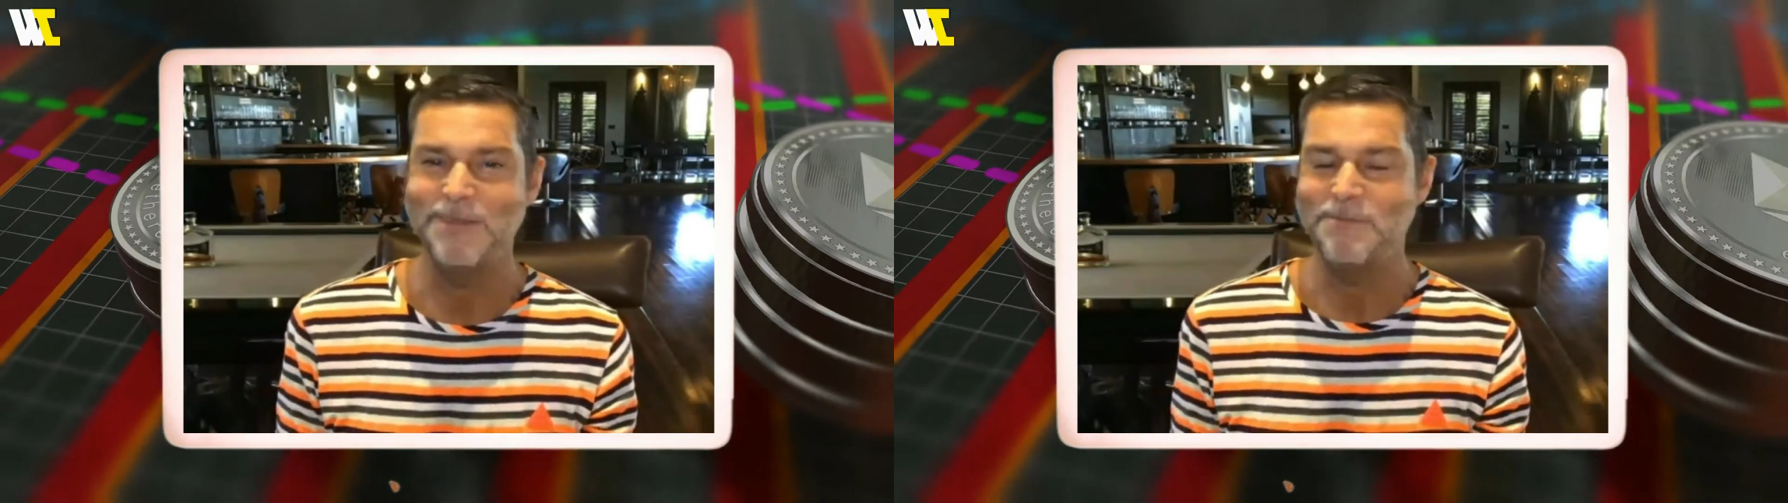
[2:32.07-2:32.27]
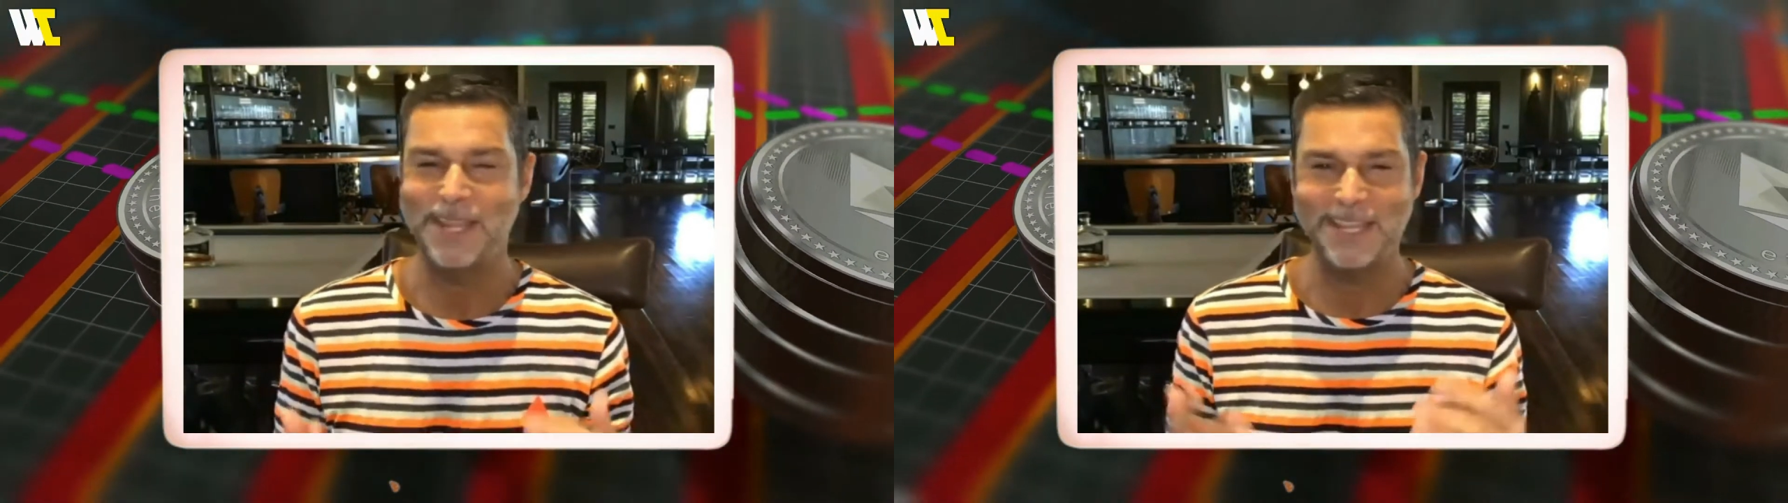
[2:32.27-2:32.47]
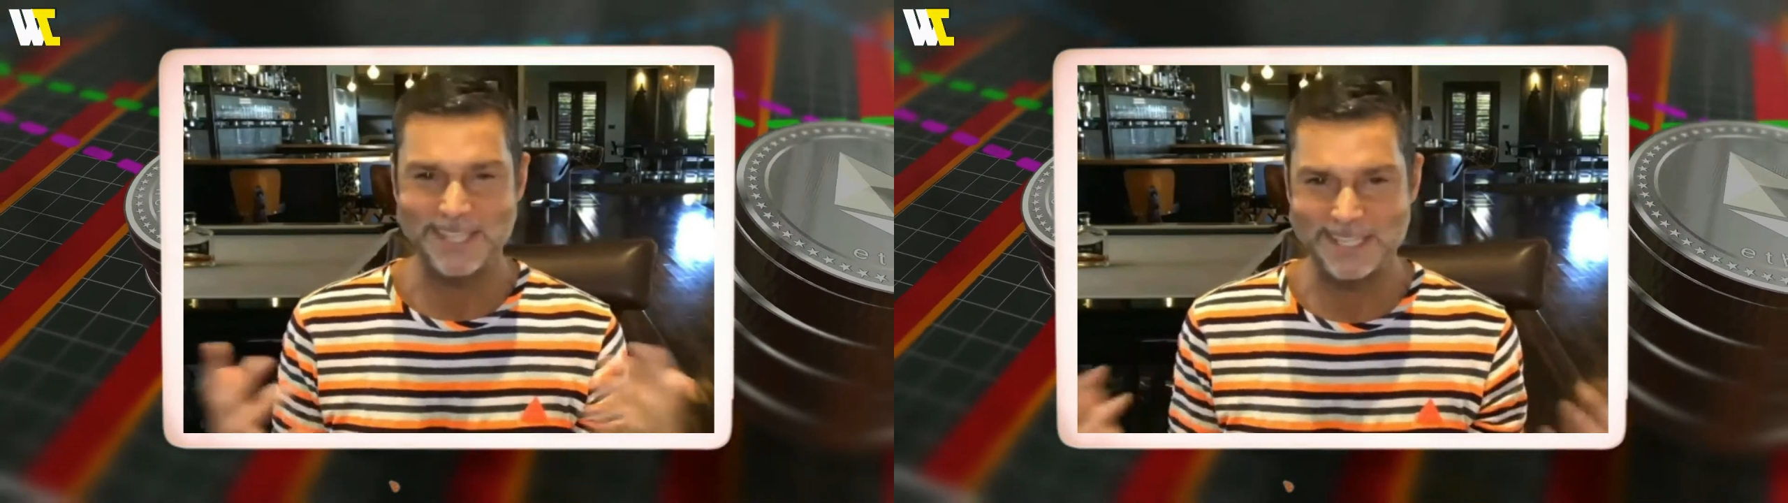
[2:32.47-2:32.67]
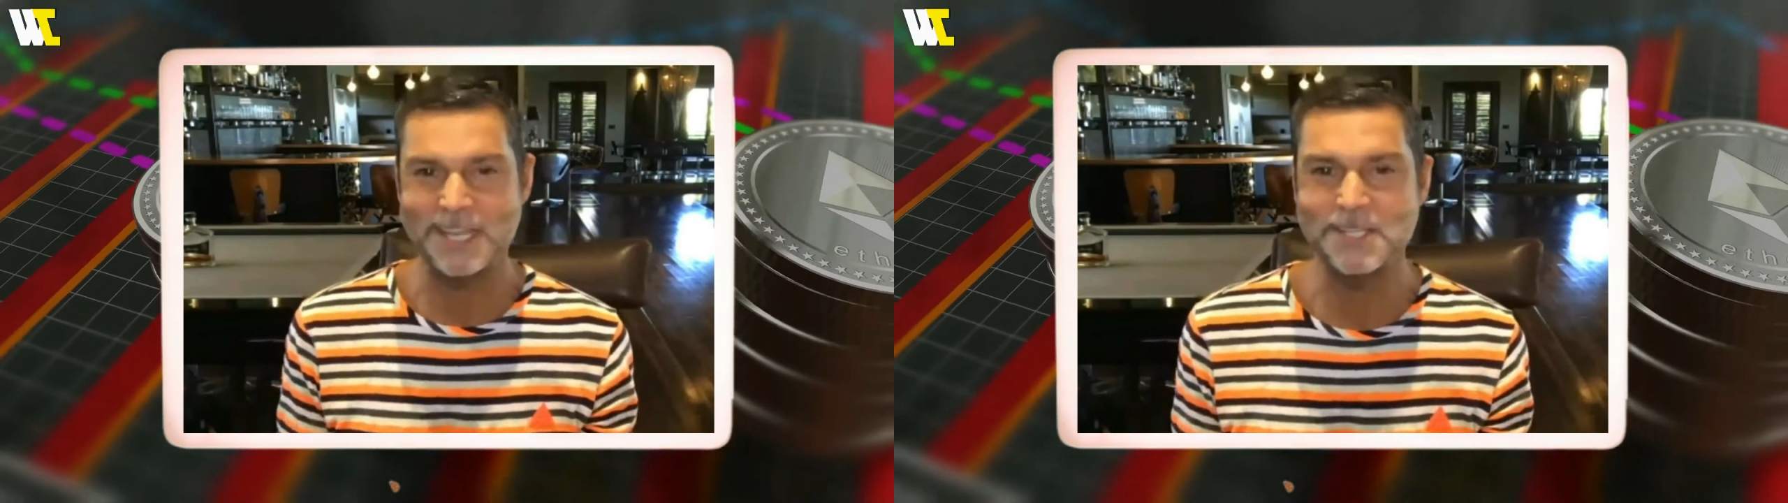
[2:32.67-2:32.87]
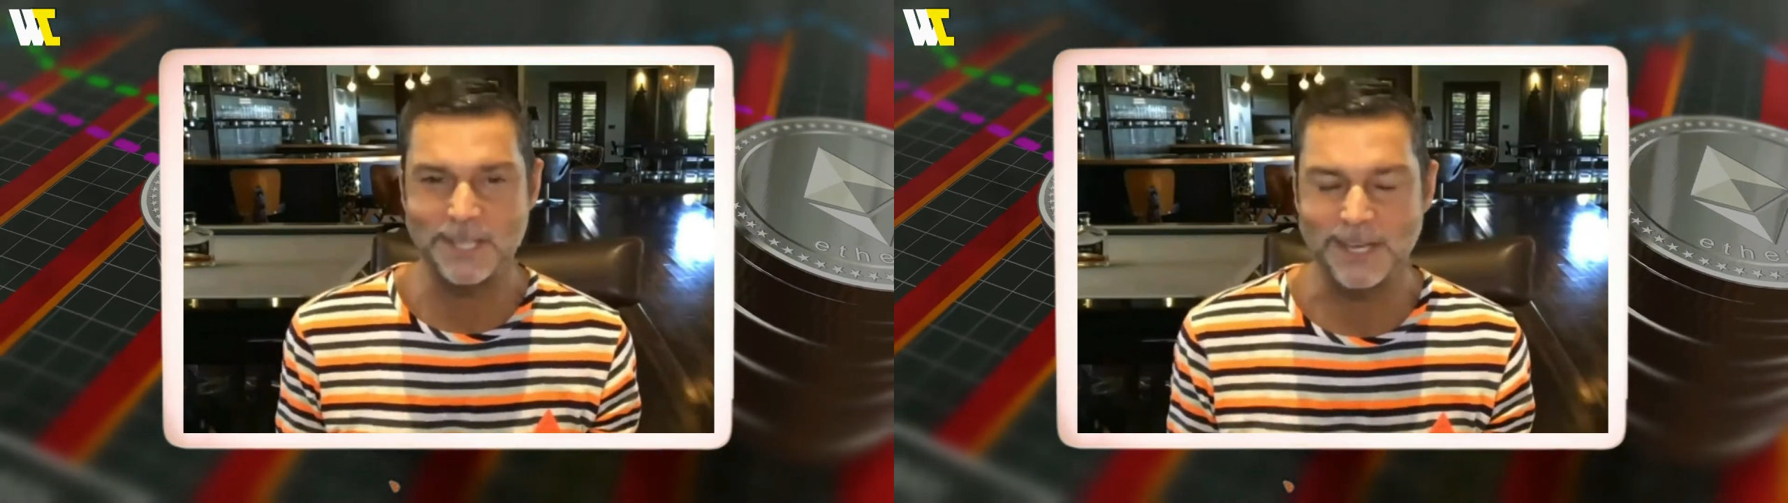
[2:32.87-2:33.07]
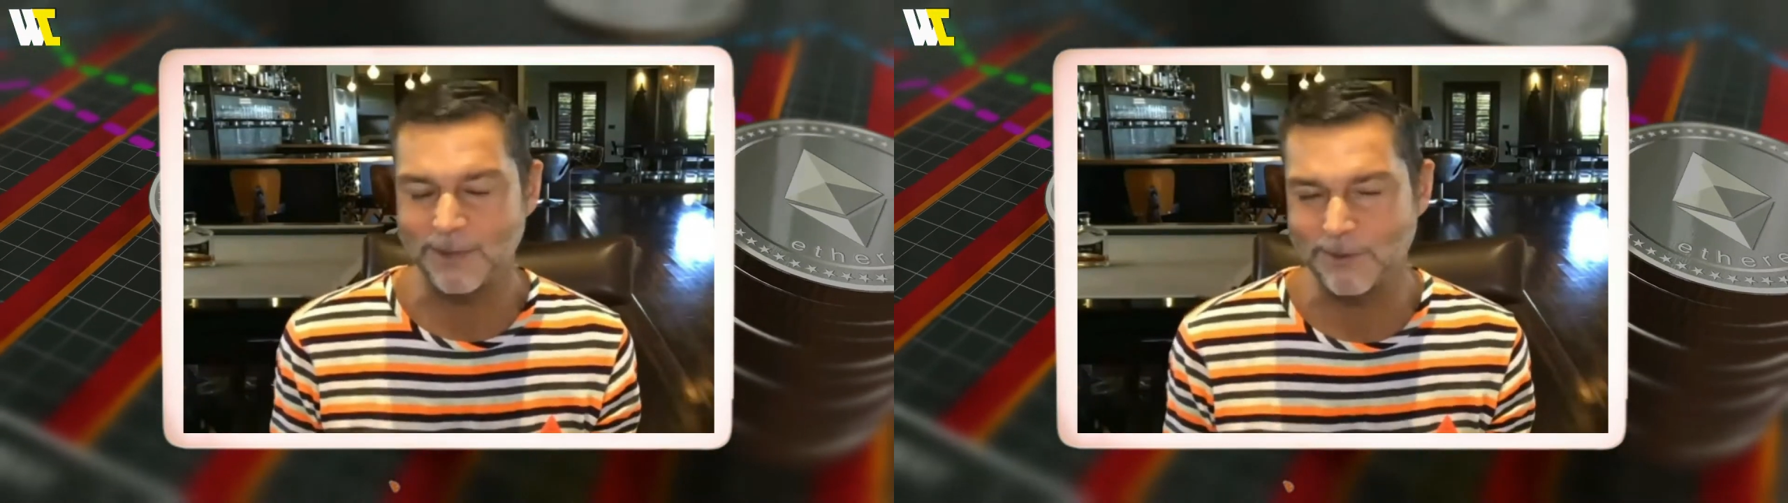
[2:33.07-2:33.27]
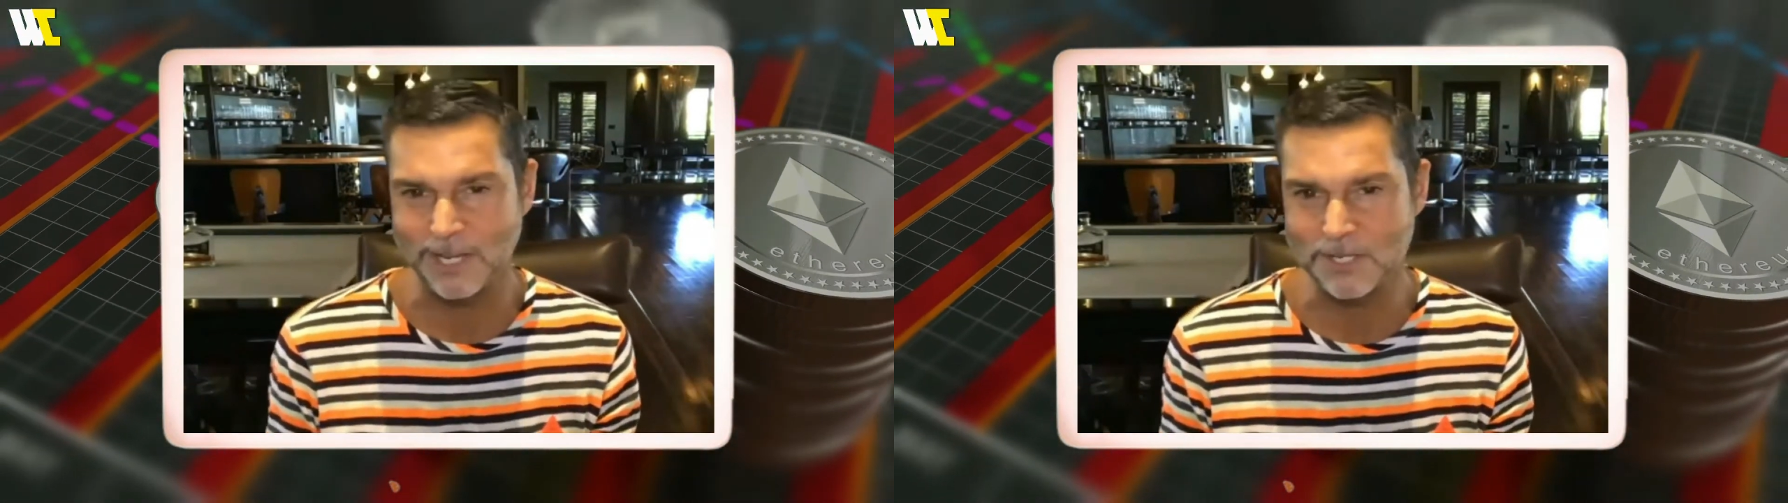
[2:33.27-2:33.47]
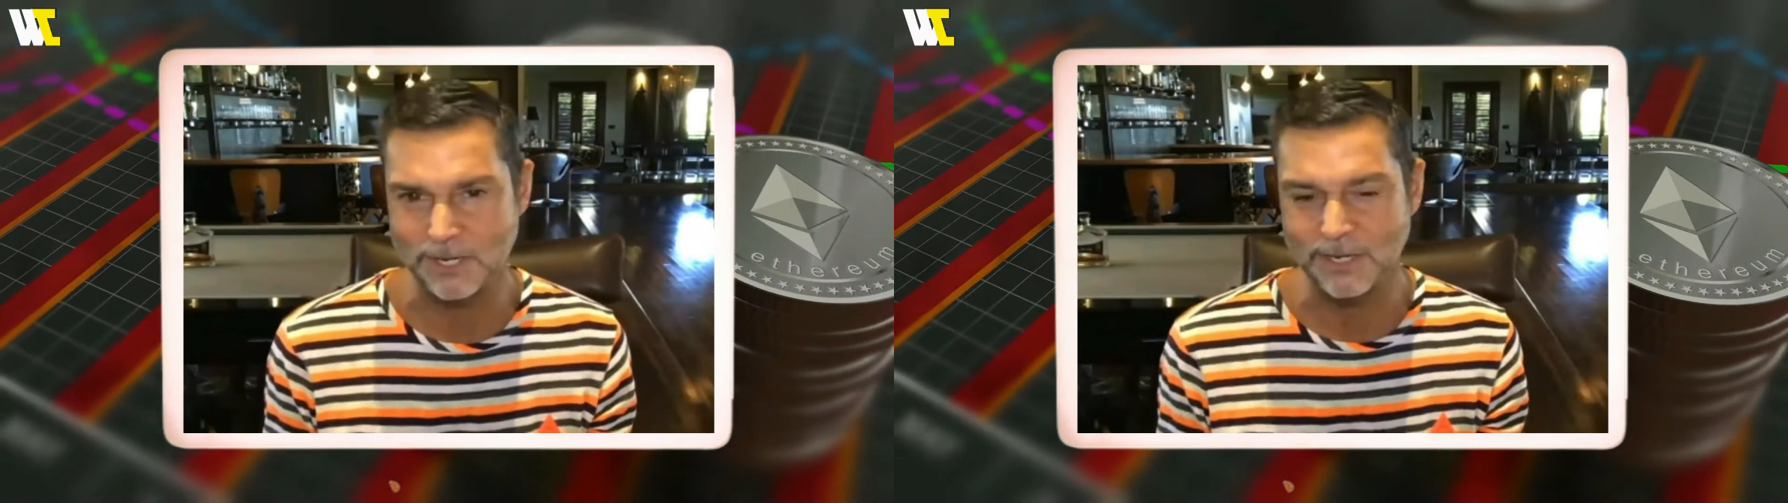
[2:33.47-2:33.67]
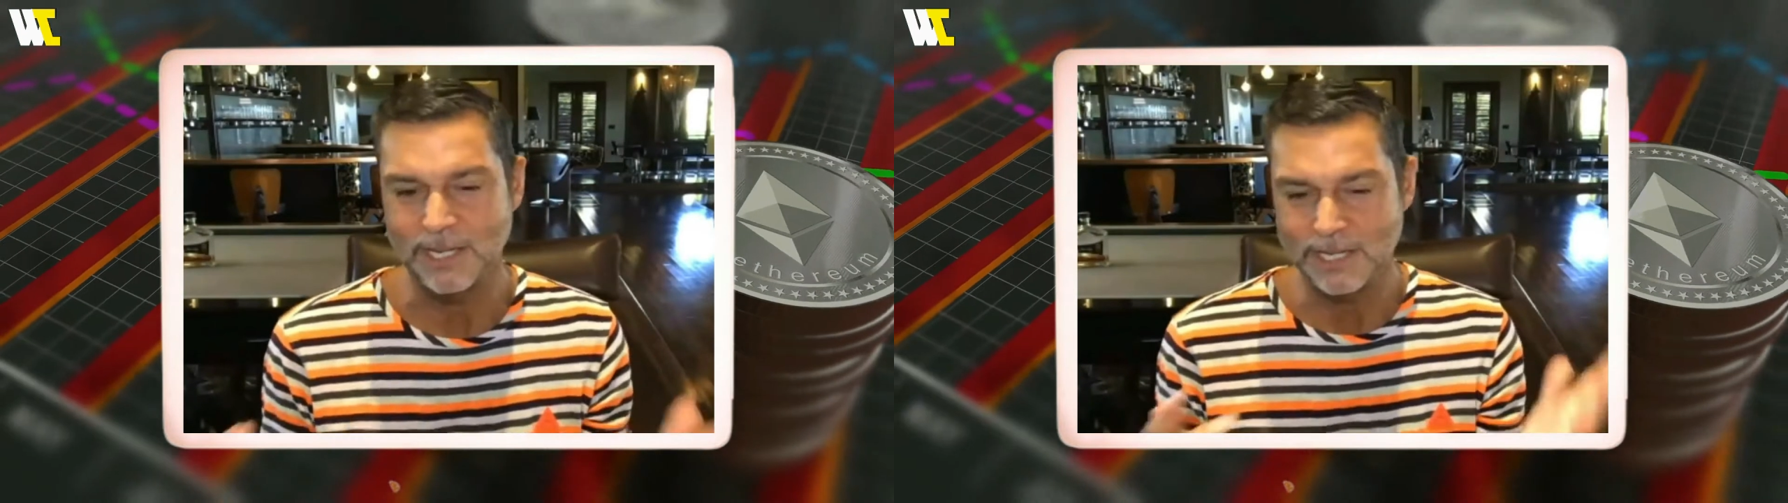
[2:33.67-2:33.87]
because it's instant liquidation.